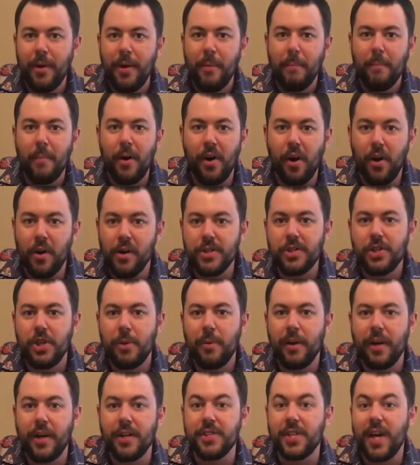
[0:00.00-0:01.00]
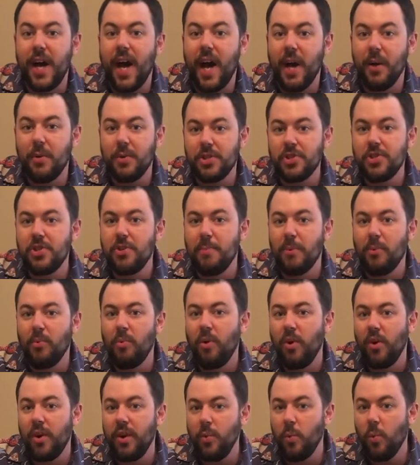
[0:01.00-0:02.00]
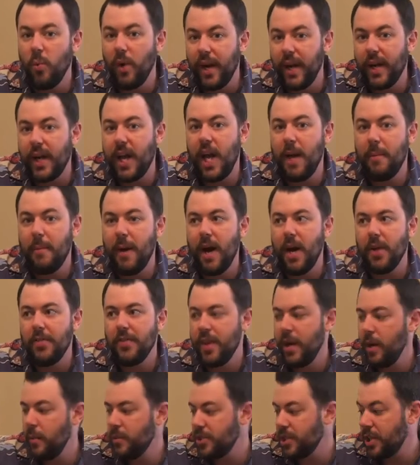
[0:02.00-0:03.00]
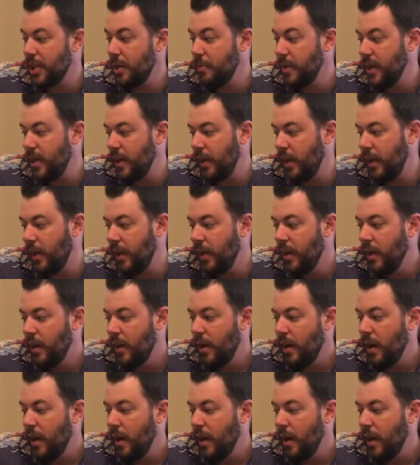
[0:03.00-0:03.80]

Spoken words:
but also because I was super worried when it came out that it was going to be